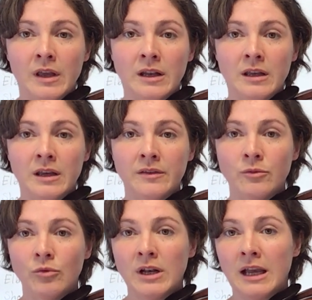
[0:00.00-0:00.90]
And nice
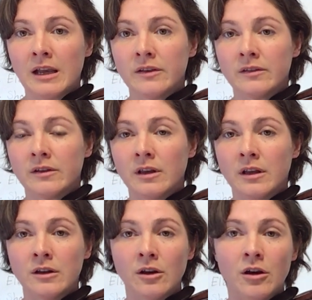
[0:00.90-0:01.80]
and relaxed
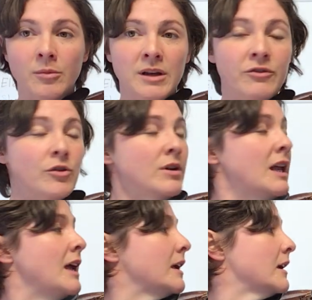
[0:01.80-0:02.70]
and calm. And if your
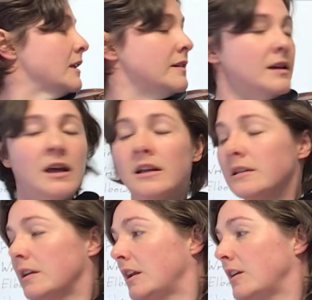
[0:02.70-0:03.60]
neck is tight,
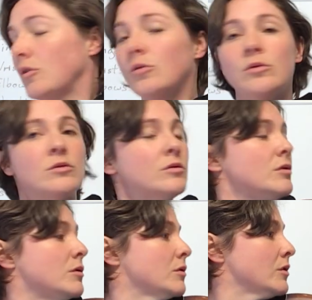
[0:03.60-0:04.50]
a little
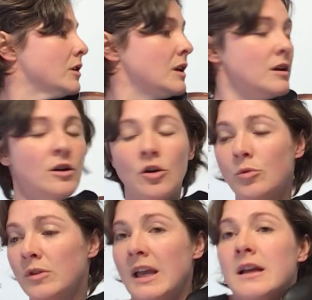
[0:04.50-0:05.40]

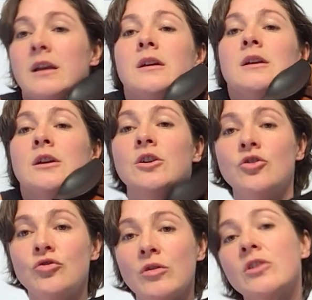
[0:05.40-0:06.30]
noble neck,
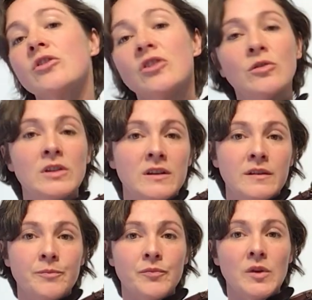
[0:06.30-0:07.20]
shrug your
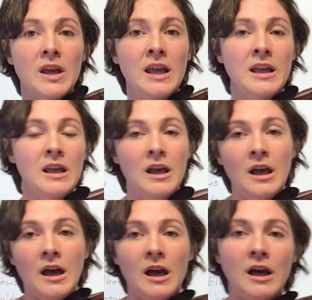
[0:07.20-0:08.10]
shoulders, okay?
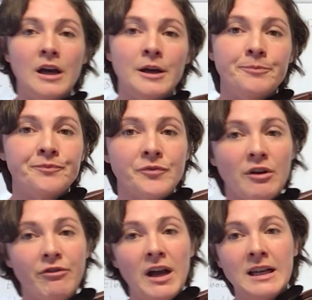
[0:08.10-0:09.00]

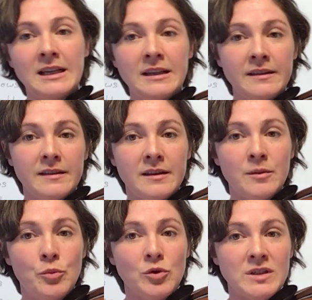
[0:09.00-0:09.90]
Violinists, it's
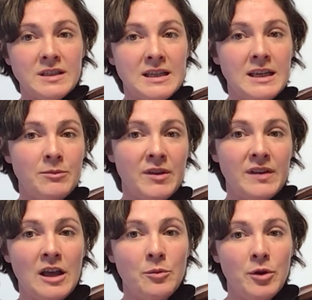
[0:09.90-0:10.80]
important to keep this
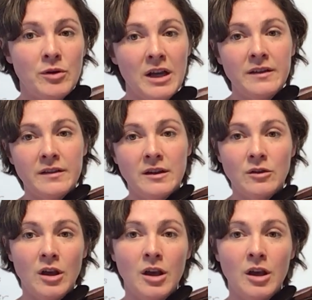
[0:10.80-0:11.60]
elbow nice and